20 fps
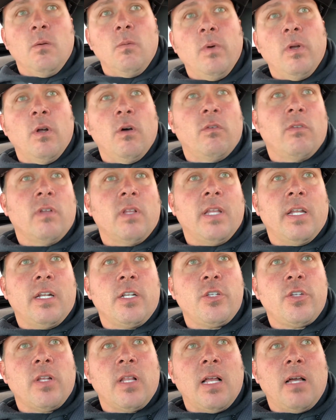Went over, let
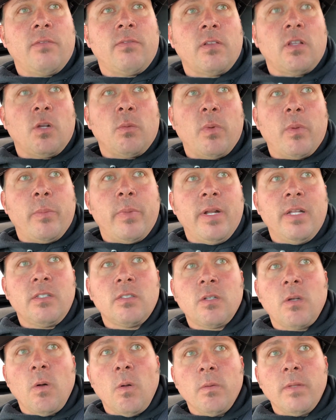it chill out for a little bit, but
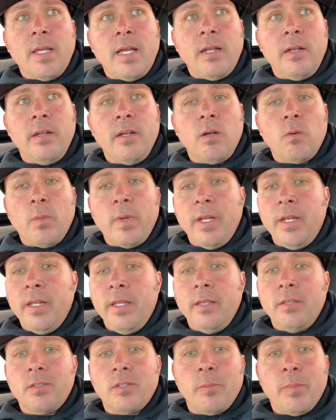it's cold down here,
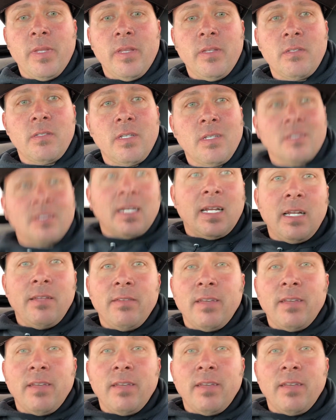windy. So I mean, this thing's not